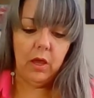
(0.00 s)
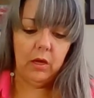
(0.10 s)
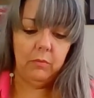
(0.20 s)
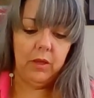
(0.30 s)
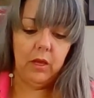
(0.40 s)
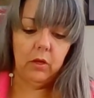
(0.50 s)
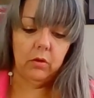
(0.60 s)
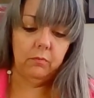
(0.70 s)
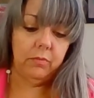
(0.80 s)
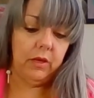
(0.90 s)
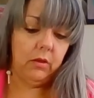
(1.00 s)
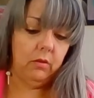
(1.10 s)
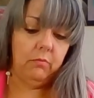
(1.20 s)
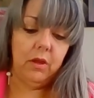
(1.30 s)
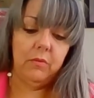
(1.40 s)
And I mean, it could be
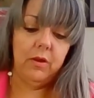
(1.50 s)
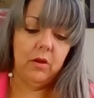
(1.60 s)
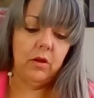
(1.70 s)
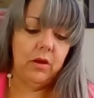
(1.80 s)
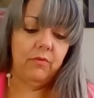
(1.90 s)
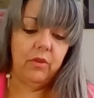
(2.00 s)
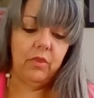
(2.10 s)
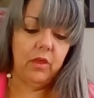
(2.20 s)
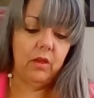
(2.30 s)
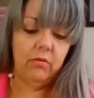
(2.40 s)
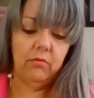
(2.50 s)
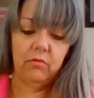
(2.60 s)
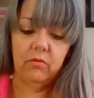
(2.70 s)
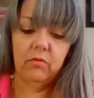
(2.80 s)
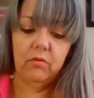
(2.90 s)
that maybe not
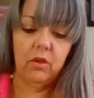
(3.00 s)
everything's